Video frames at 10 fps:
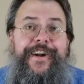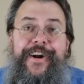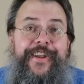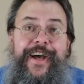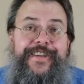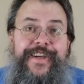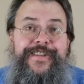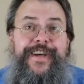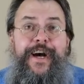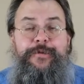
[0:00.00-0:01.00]
in our class.
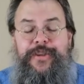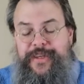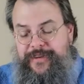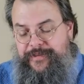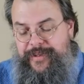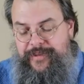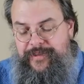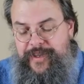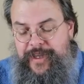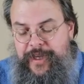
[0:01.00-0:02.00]
That's not how we think of
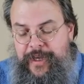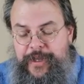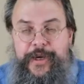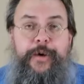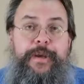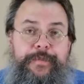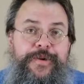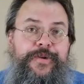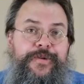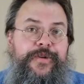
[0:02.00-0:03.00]
things. There are
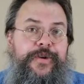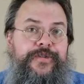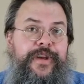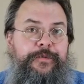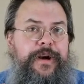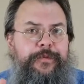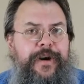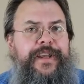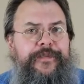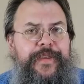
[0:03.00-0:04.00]
people who sort of say, well,
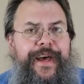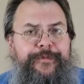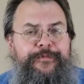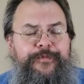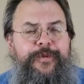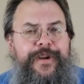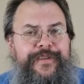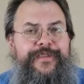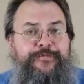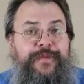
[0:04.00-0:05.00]
what if that? What
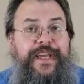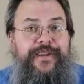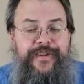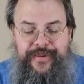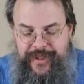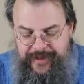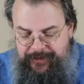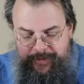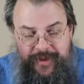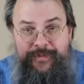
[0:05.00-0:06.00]
does it mean to do that?
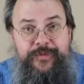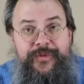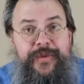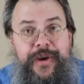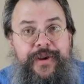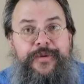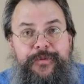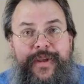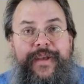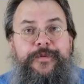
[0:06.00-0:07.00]
But no.
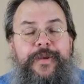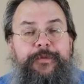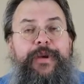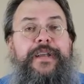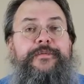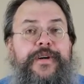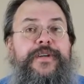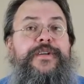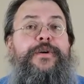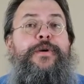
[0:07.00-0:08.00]
If we
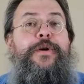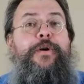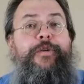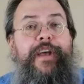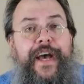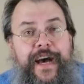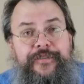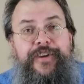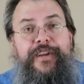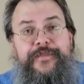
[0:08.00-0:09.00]
converge, we
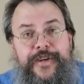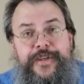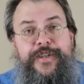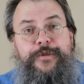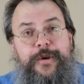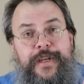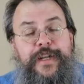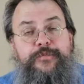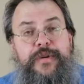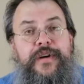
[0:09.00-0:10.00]
have to converge to one
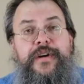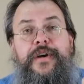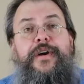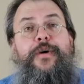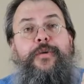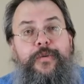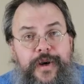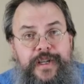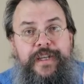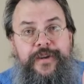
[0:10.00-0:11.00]
number,
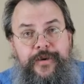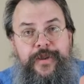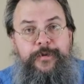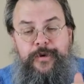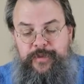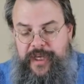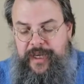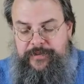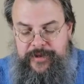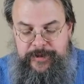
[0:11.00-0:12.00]
one and only one
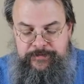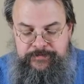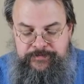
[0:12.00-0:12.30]
behavior.